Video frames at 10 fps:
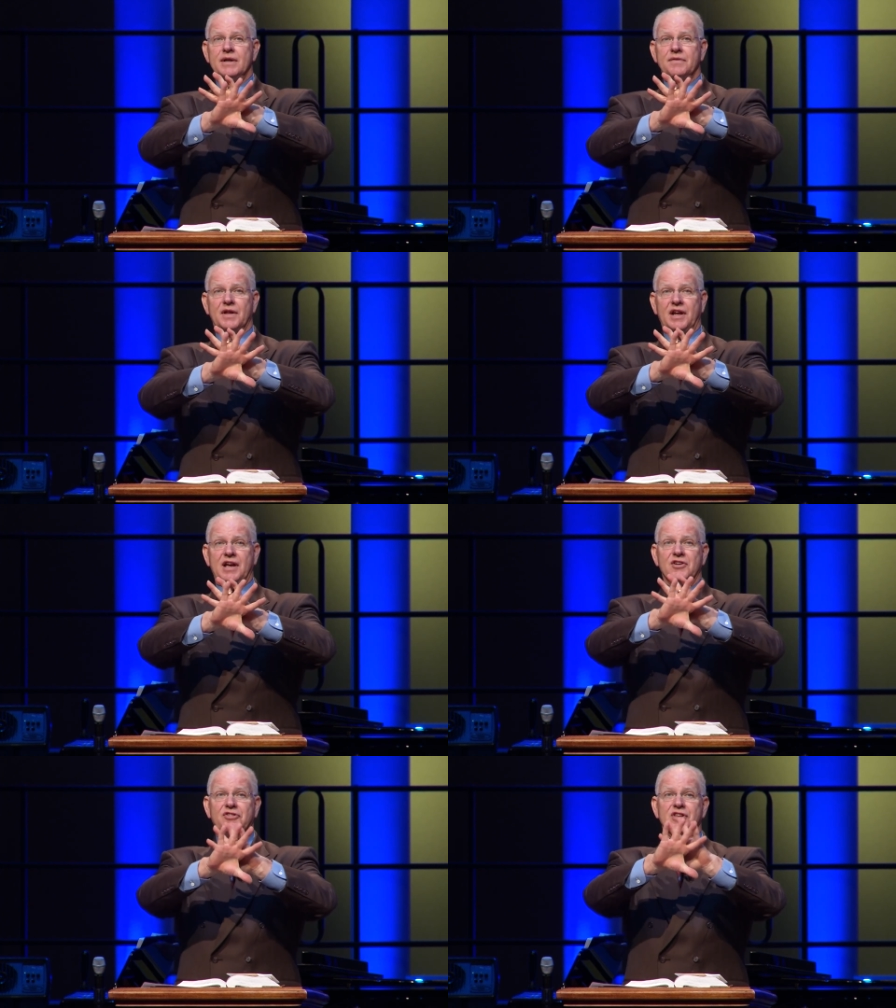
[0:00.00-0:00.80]
that he
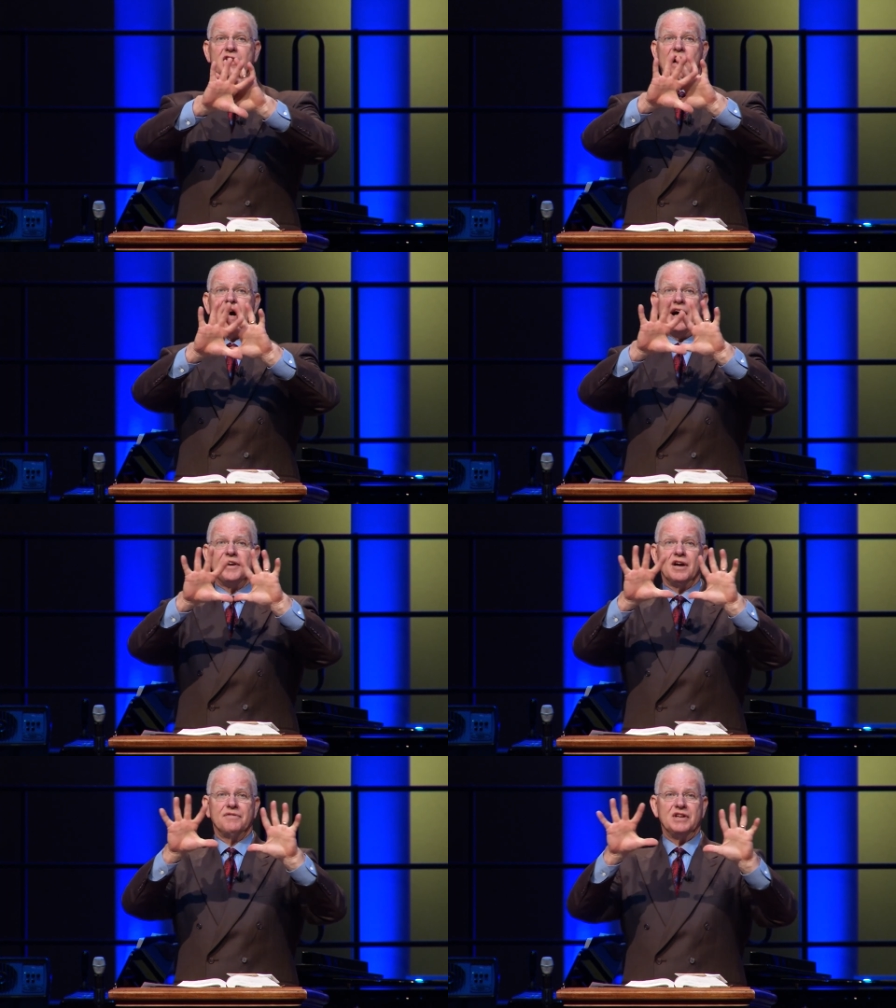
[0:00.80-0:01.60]
is the God
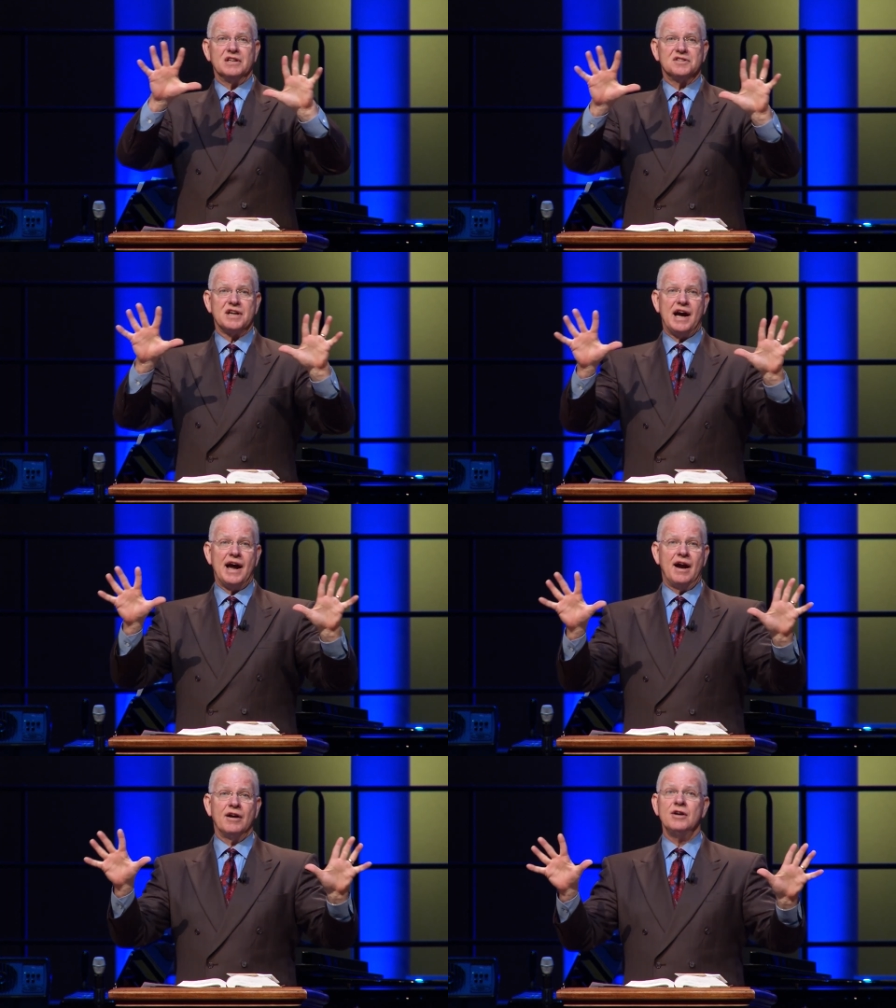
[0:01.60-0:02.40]
of the
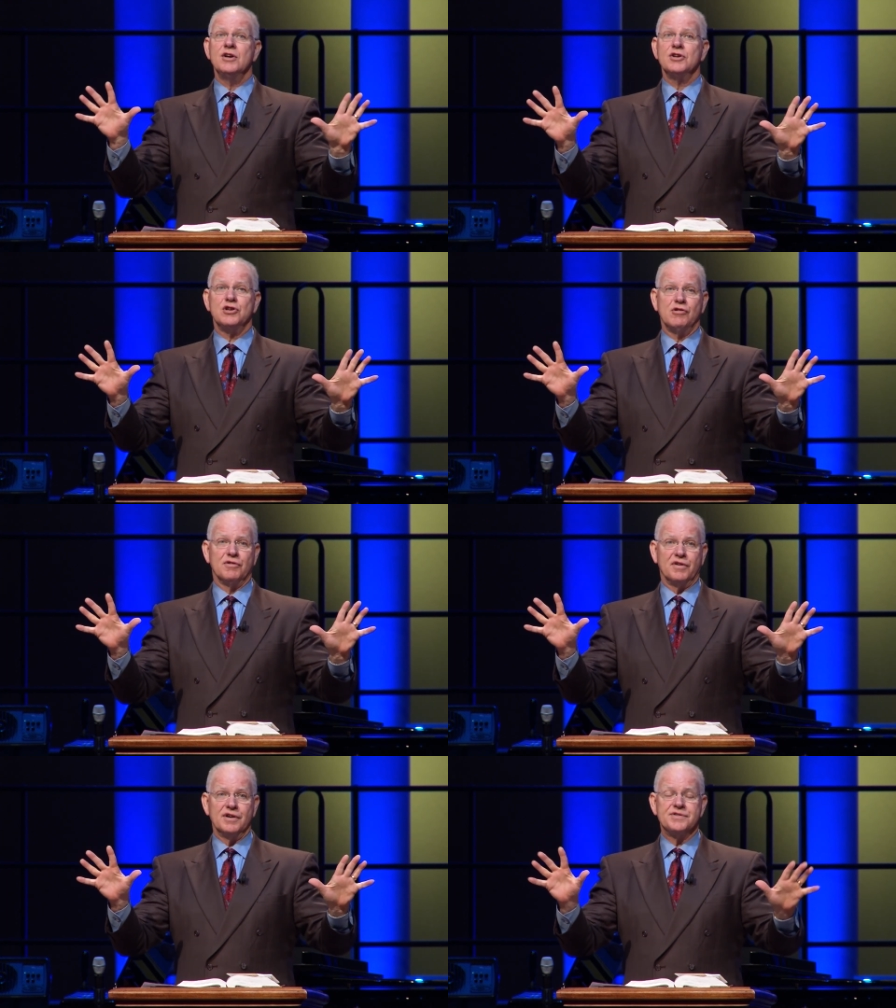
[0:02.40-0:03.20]
entire
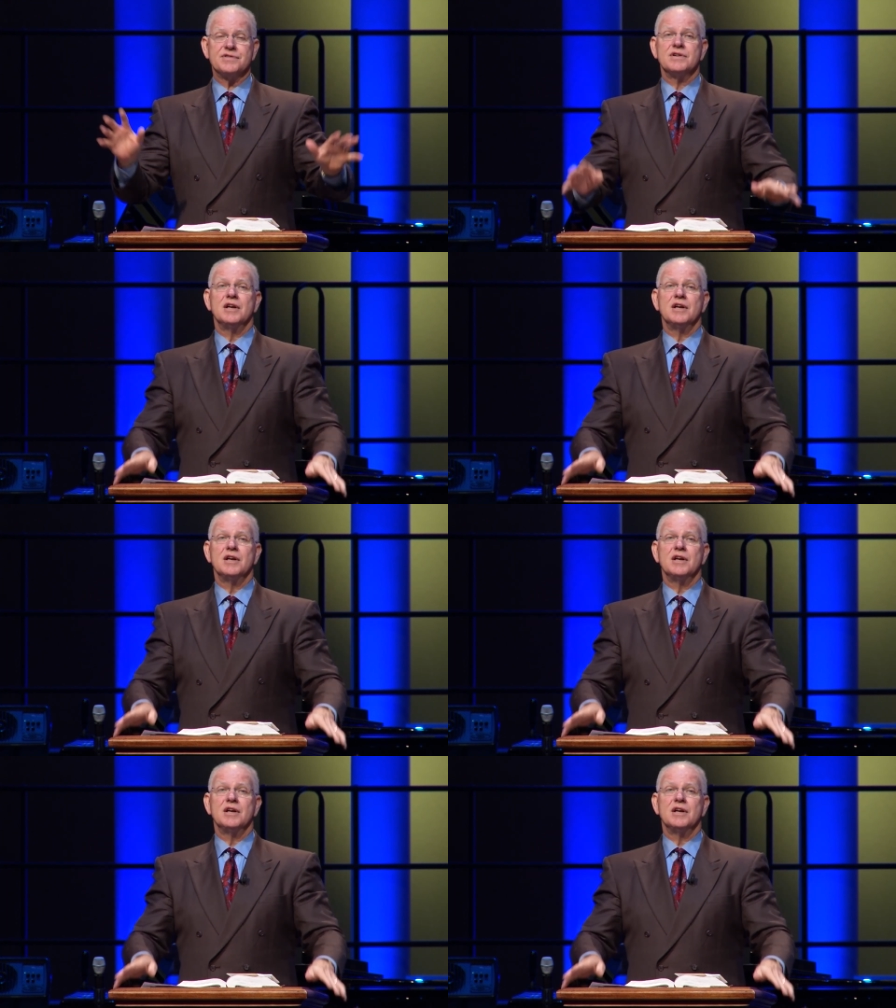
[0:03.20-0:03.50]
universe,